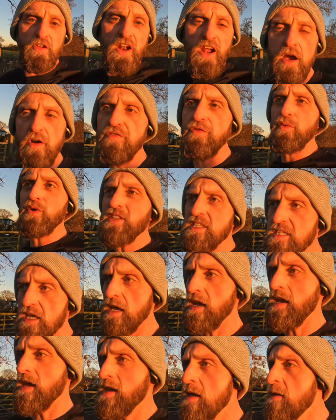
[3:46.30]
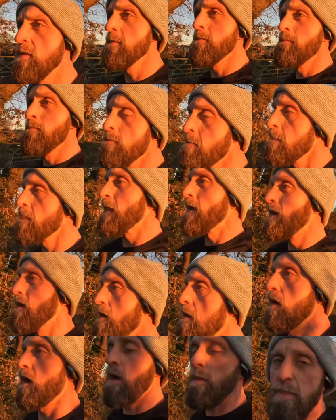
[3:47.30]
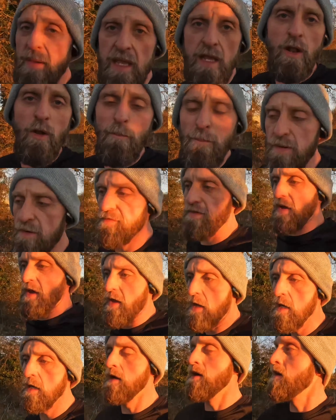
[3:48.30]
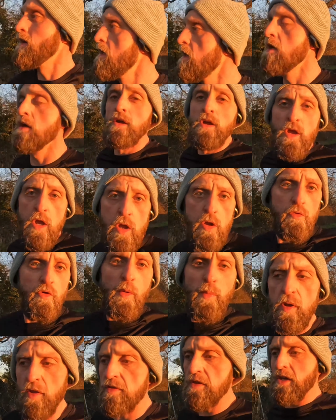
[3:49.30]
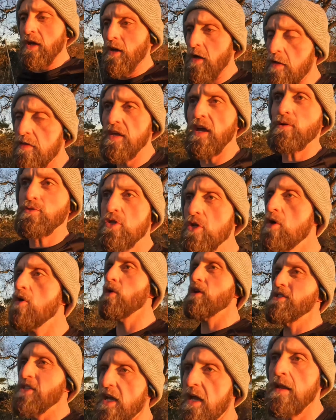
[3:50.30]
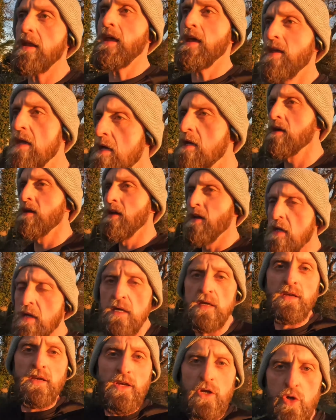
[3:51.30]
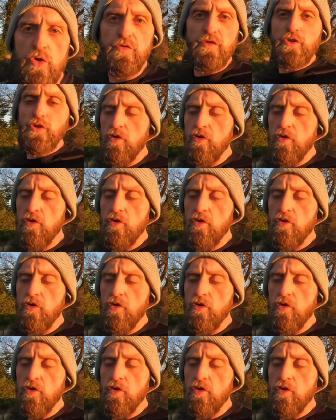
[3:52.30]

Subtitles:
for now, for winter. Big clump of rubber on the outsole, which again, good for